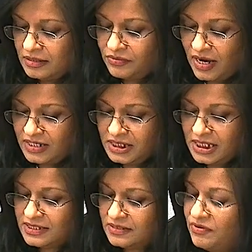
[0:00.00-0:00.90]

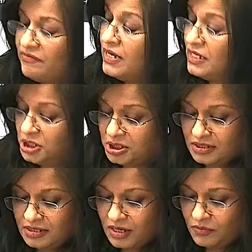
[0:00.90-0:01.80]
Christ is the
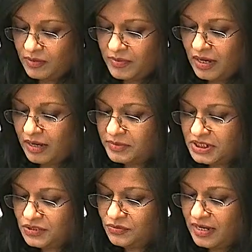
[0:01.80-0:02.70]
revelation, while
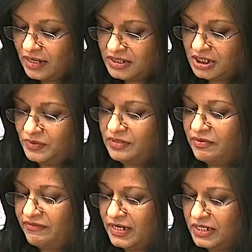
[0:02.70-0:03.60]
Muhammad is united with the
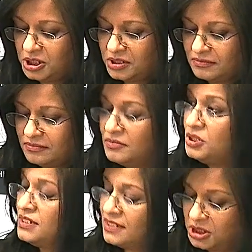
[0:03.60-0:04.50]
revelation
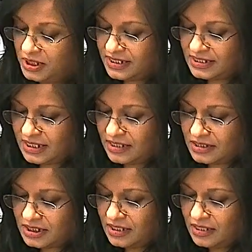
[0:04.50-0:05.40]
to such an
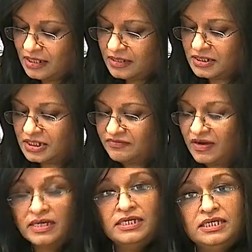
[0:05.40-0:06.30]
extent that the
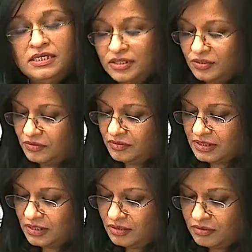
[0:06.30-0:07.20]
divine ego,
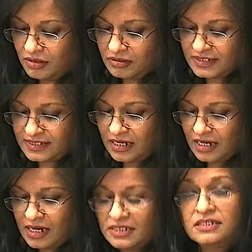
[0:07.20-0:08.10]
the Logos,
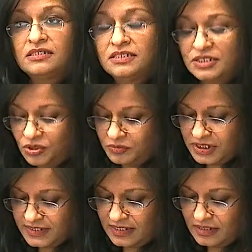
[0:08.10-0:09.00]
has consumed
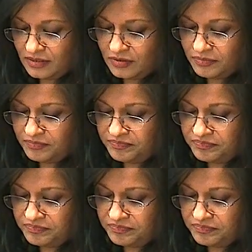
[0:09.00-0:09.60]
his ego.